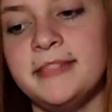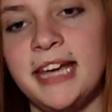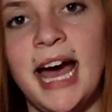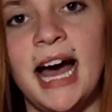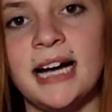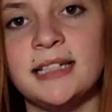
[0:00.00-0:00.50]

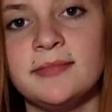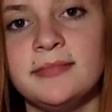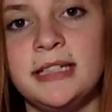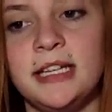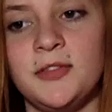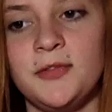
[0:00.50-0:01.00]
yeah,
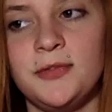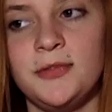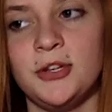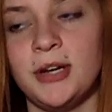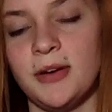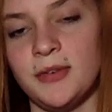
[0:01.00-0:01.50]
if
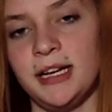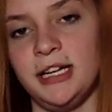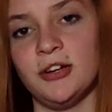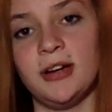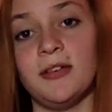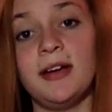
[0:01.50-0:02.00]
you're not ready,
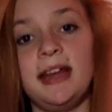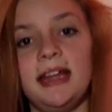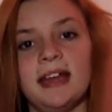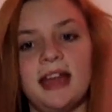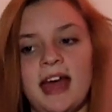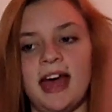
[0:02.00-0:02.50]
you're not
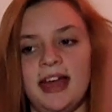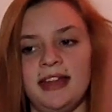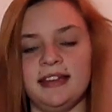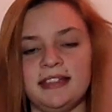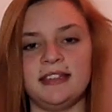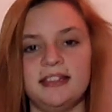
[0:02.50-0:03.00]
ready.
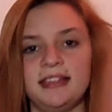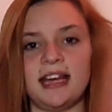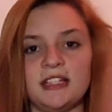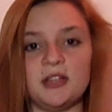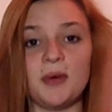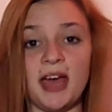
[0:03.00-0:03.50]
And
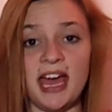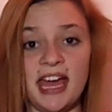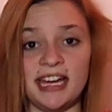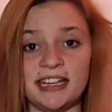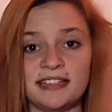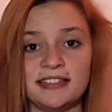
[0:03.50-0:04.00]
that's
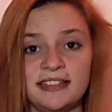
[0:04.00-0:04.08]
okay.